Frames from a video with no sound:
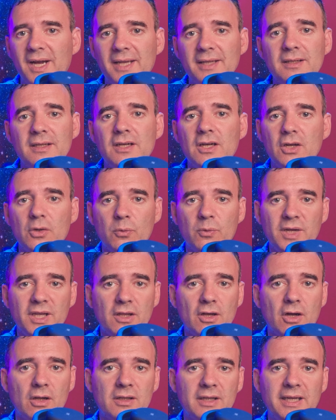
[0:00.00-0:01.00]
one,
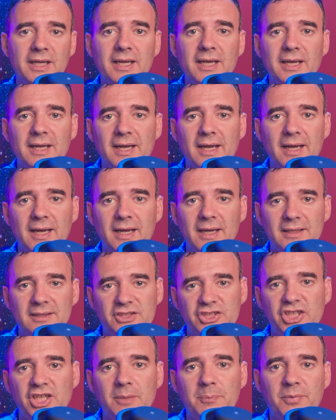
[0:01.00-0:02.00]
with only a
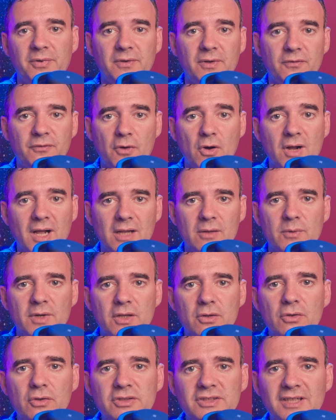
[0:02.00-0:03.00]
cheap focal
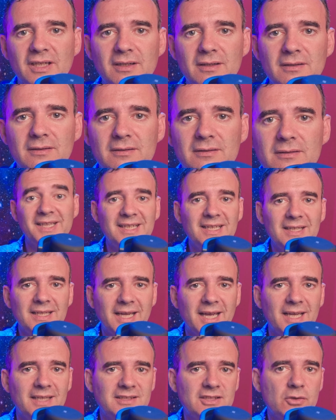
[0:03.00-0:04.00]
reducer, but in
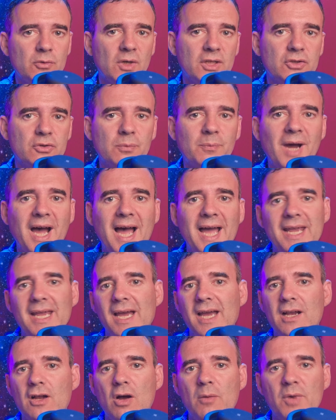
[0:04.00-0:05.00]
case you want to buy
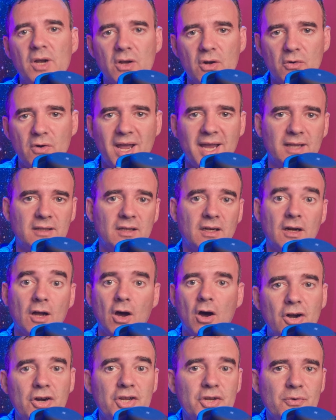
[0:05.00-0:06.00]
a coma corrector
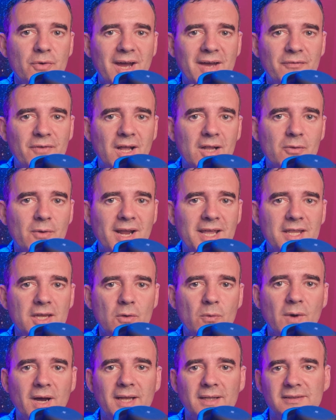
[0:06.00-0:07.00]
or you have already
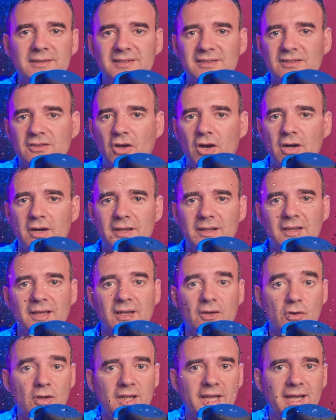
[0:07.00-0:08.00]
one stored
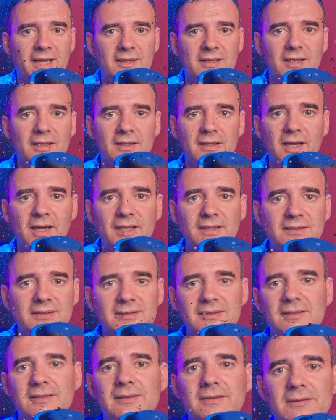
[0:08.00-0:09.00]
collecting
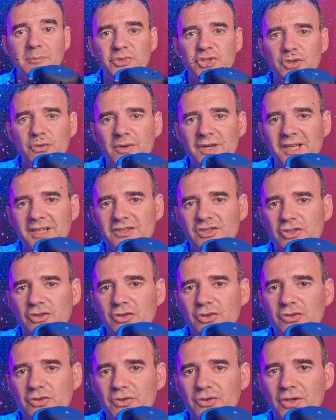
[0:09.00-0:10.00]
dust, I'm sure it's
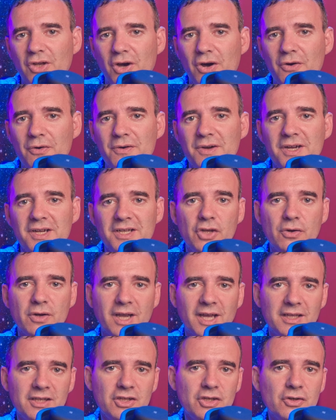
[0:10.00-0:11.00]
good to know you
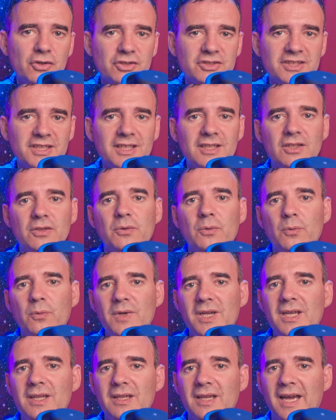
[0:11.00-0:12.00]
can use it
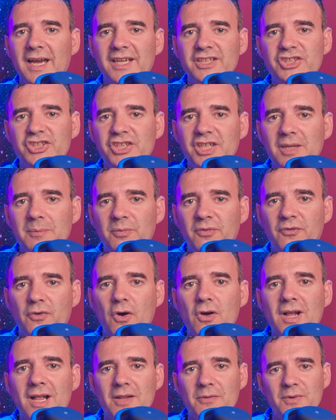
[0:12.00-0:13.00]
with a cheap
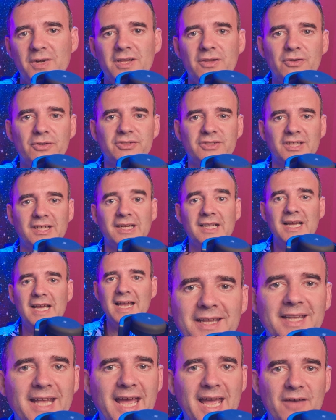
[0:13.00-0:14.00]
focal reducer
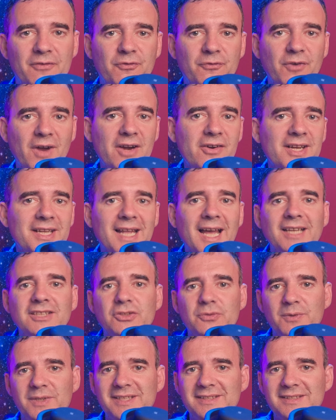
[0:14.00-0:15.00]
and have very nice